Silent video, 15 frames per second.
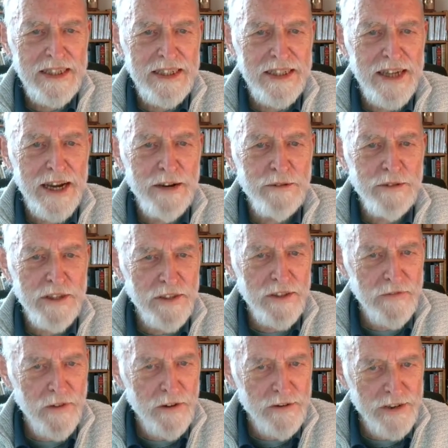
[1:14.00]
Down in the
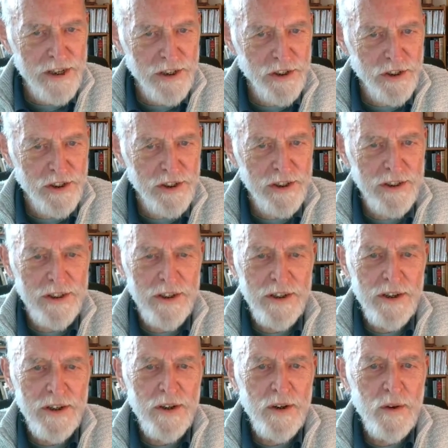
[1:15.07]
forest,
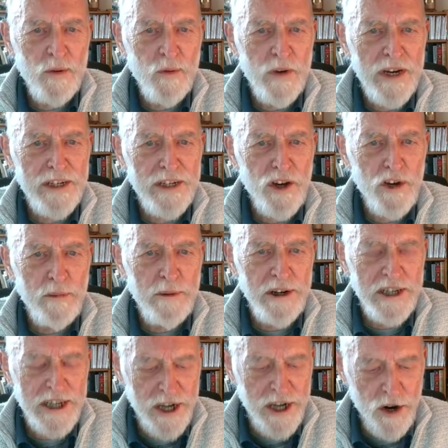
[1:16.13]
where
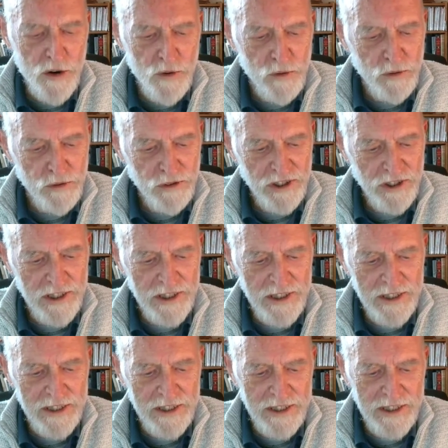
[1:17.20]
nobody goes,
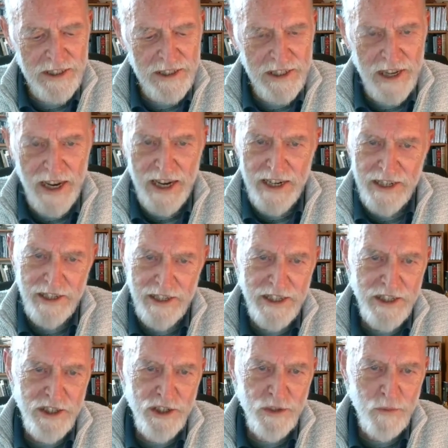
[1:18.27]
at
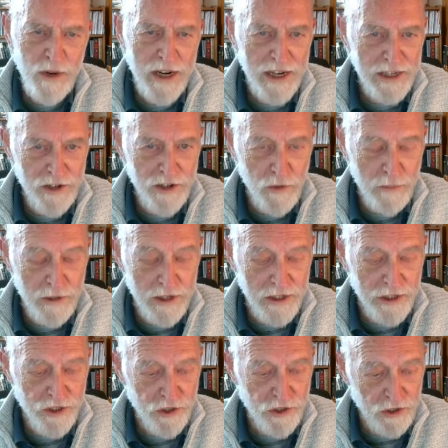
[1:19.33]
least where nobody
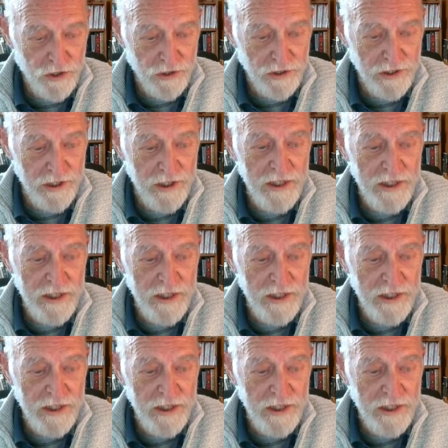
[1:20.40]
should,